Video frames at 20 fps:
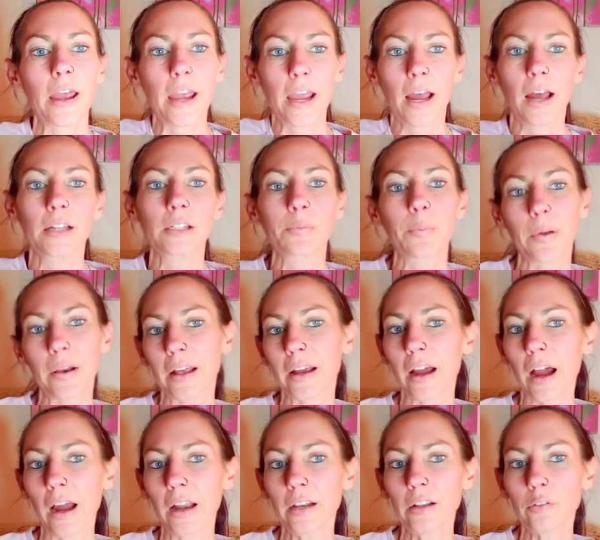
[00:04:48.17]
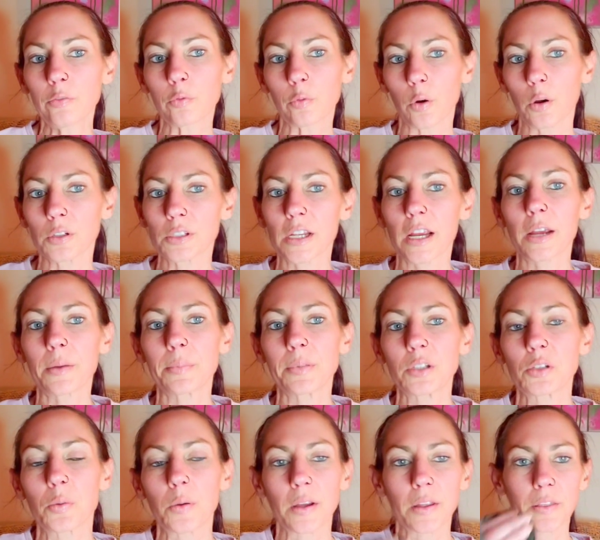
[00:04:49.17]
but I kind of rotate
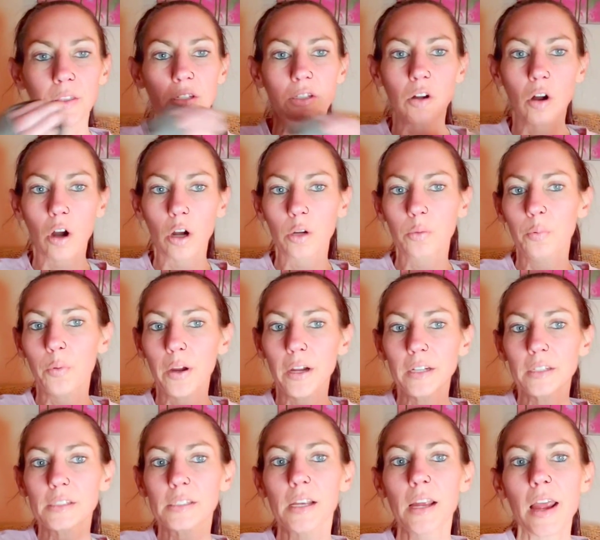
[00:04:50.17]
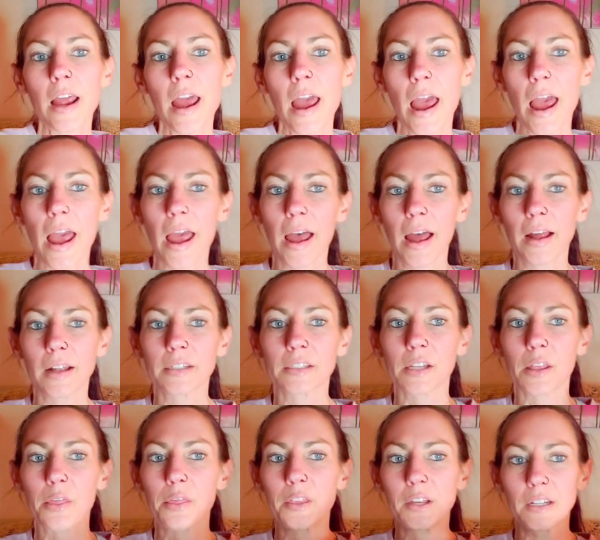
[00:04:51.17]
between this hard brace
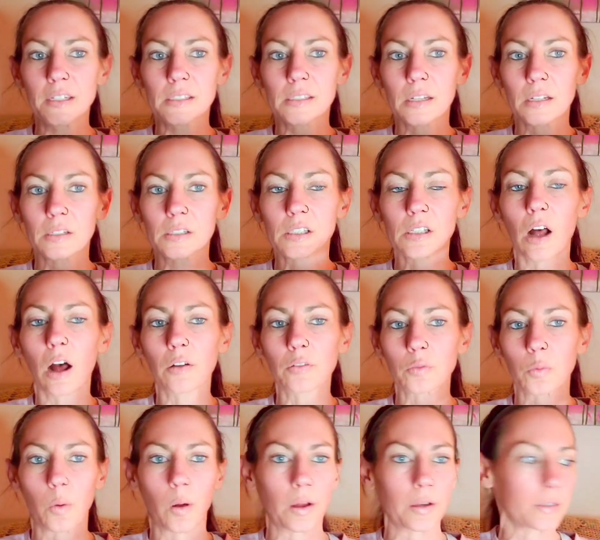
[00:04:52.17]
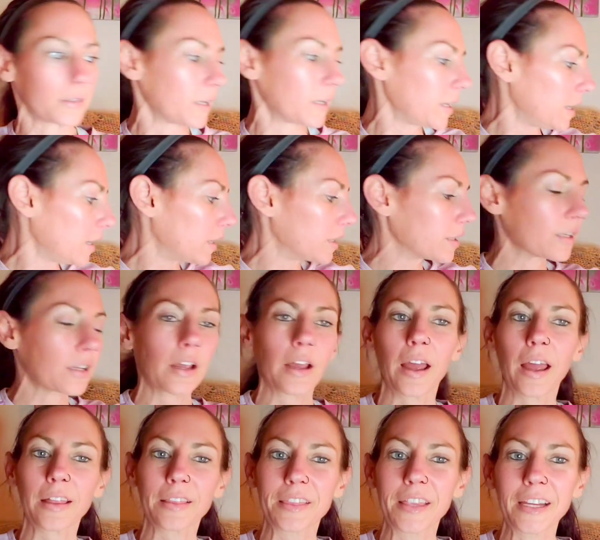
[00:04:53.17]
and this soft one.
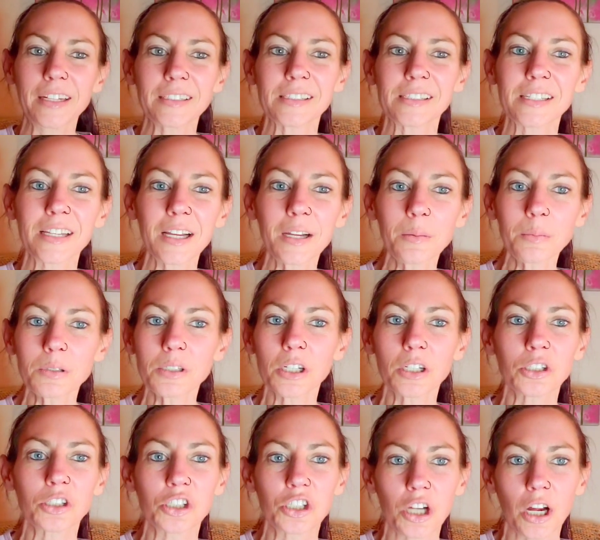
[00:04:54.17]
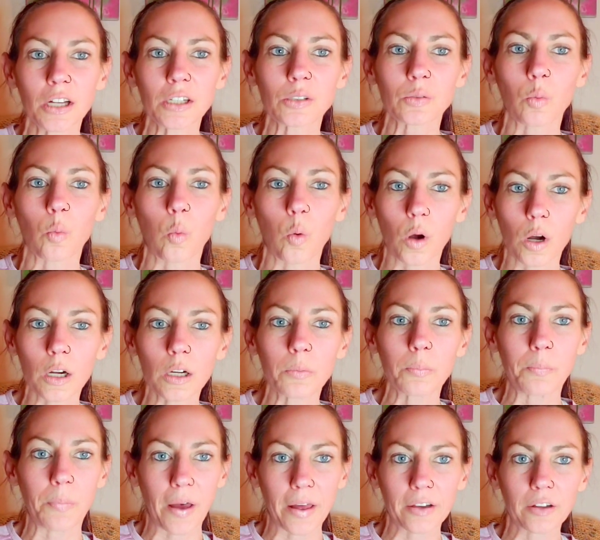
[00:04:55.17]
They seem to just work
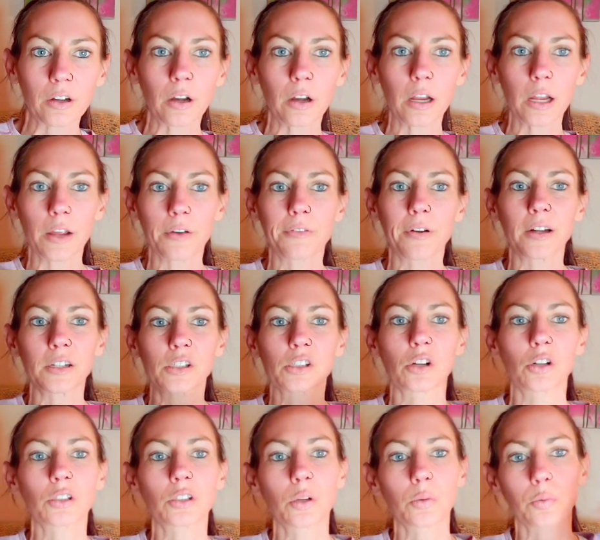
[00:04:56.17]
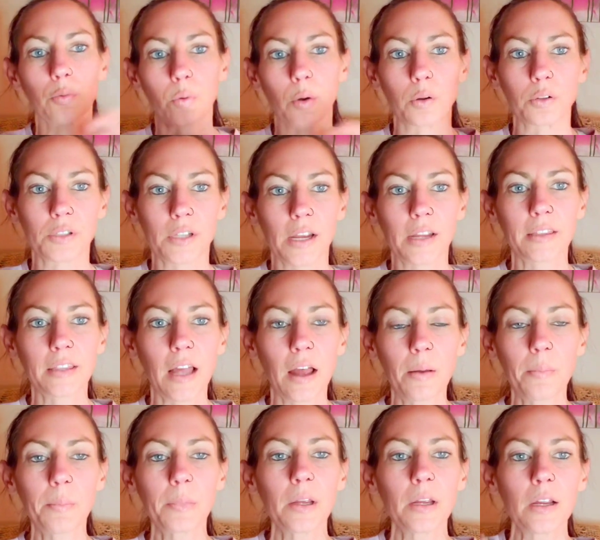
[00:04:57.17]
better if I start to rotate
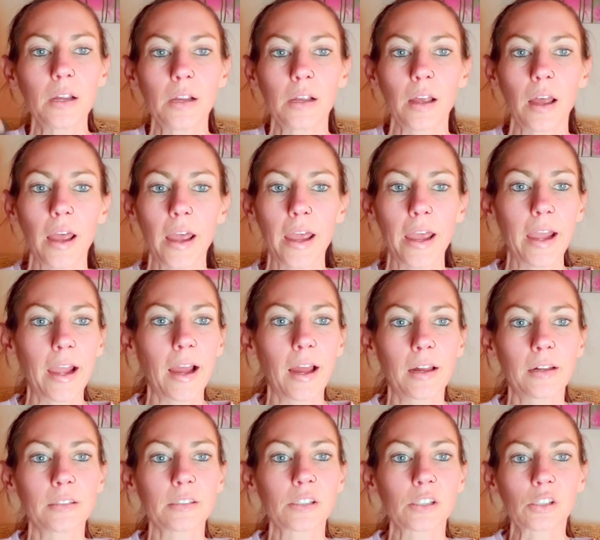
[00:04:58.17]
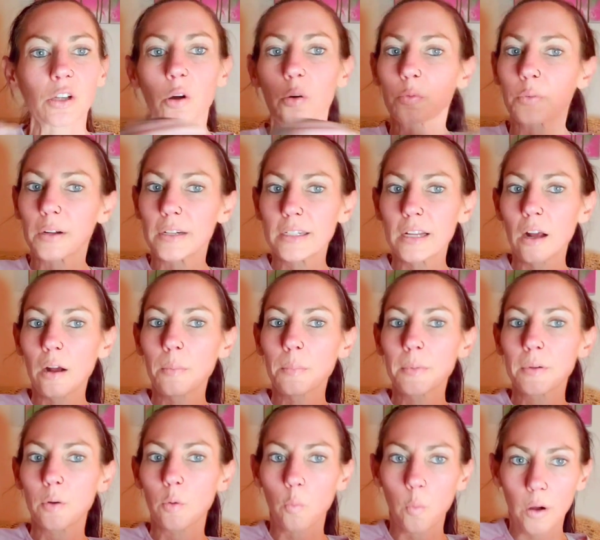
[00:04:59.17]
them. And so right now
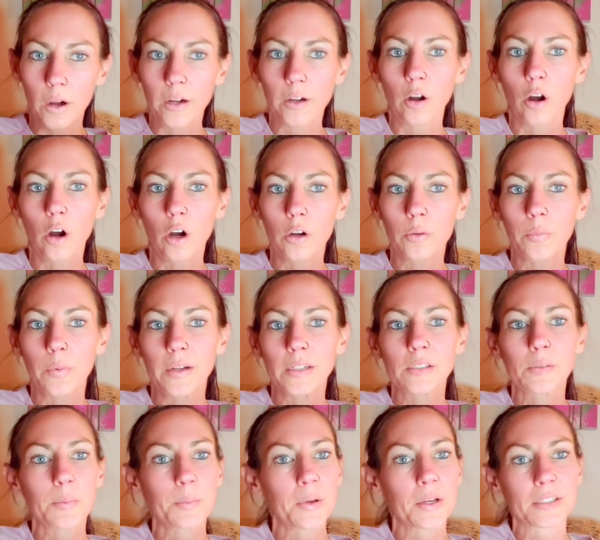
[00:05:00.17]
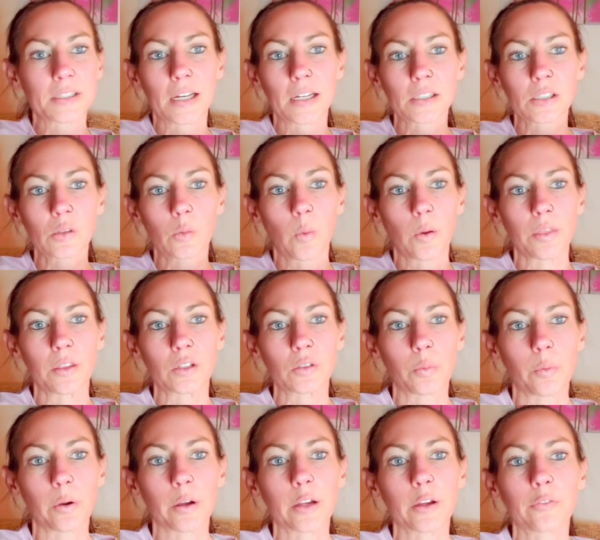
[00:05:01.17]
I'm wearing hard brace because that's the one
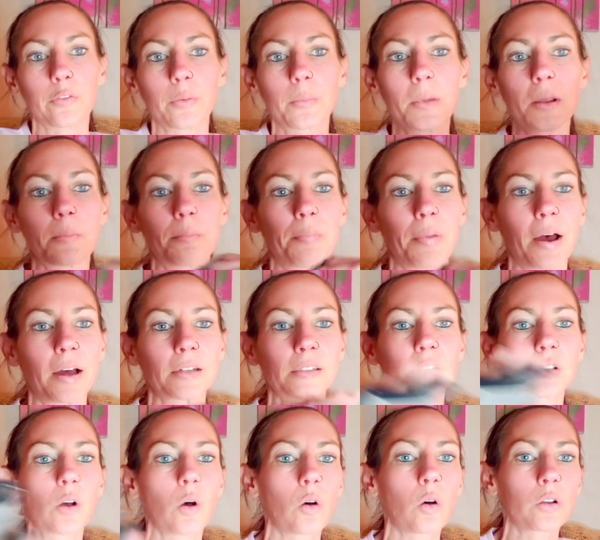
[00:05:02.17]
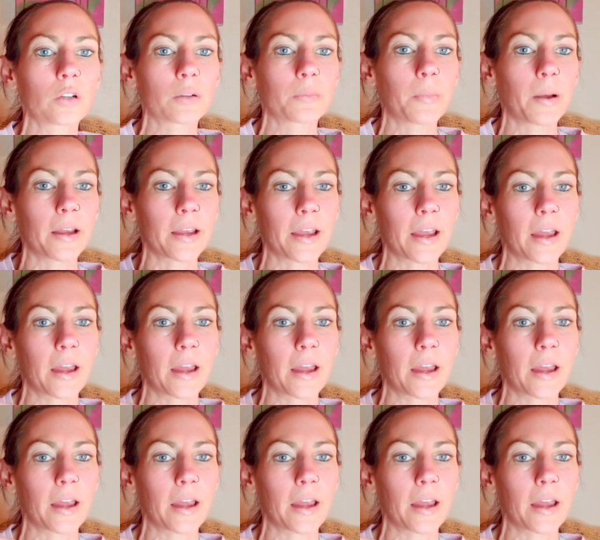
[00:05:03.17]
that's working for me best, holding my